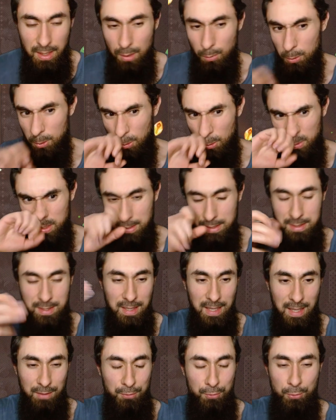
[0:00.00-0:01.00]
We only need to
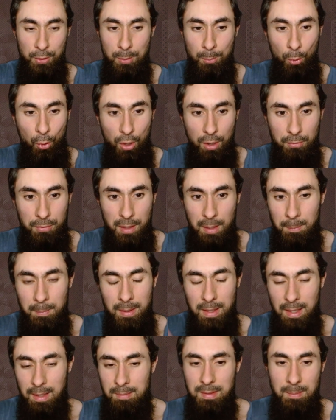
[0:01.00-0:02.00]
get 3 more of them.
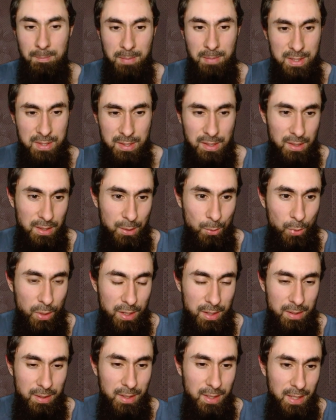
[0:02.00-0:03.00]
And then basically
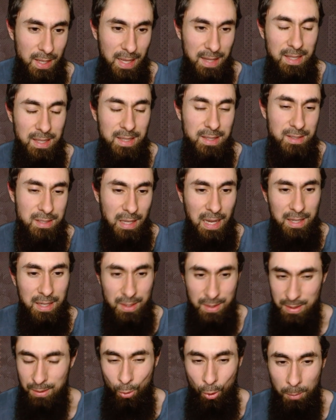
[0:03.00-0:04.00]
and then the title
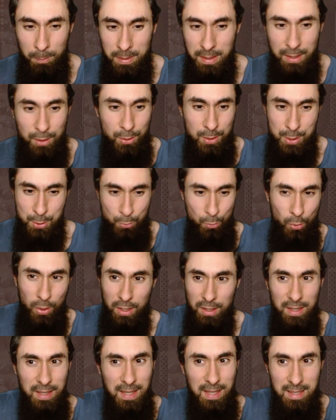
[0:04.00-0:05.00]
and Omni Acorns, we're
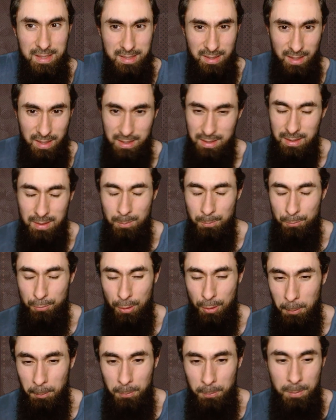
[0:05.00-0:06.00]
going to get done
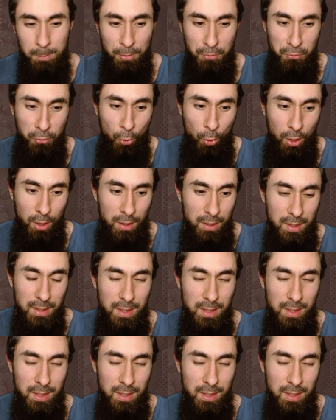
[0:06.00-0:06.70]
probably before